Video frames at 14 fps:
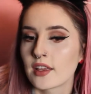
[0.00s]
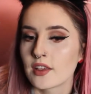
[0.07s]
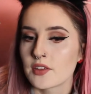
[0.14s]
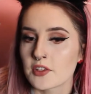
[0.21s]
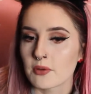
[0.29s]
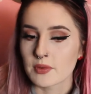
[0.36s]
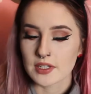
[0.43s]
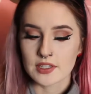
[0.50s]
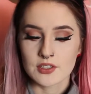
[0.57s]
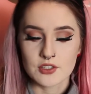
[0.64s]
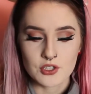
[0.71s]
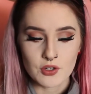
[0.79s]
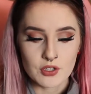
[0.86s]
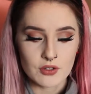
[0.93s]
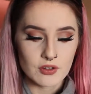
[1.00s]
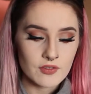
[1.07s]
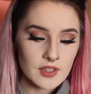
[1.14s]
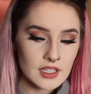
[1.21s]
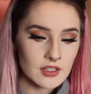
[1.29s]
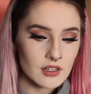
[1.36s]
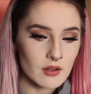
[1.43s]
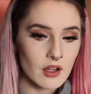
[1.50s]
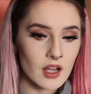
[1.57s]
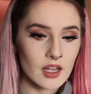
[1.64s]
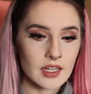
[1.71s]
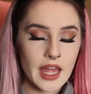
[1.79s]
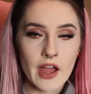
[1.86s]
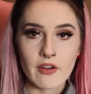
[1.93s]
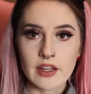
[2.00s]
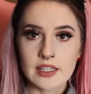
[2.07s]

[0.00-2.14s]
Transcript: So I'm going to show you a video on how I